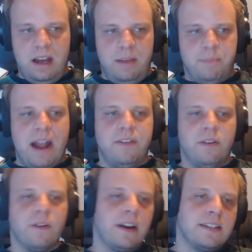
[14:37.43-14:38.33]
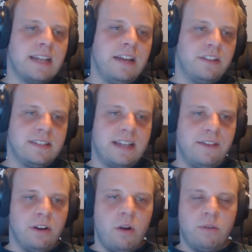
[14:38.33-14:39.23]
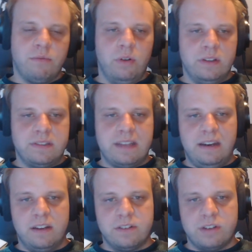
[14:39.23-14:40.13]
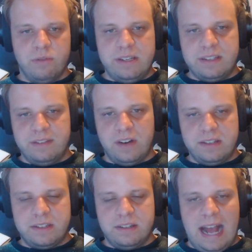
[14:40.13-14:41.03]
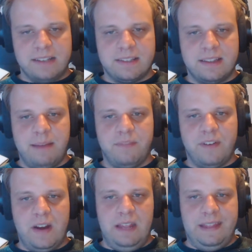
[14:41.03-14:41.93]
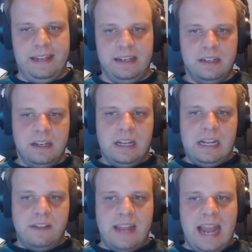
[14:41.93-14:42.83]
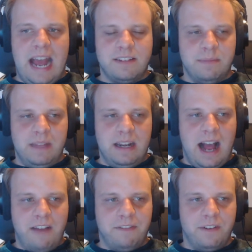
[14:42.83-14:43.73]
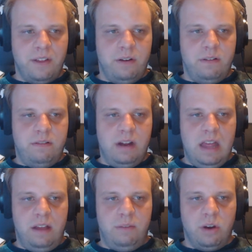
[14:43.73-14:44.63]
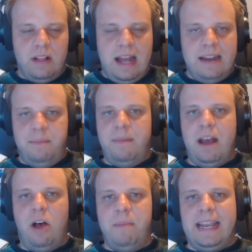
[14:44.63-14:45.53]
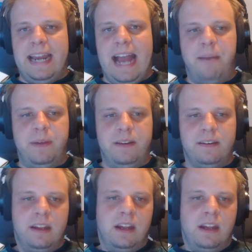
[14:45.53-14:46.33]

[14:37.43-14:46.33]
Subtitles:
Private organizations have their own rules, and there's no reason for us to ask them for anything. If they have something to offer, though, we're glad to help make it happen.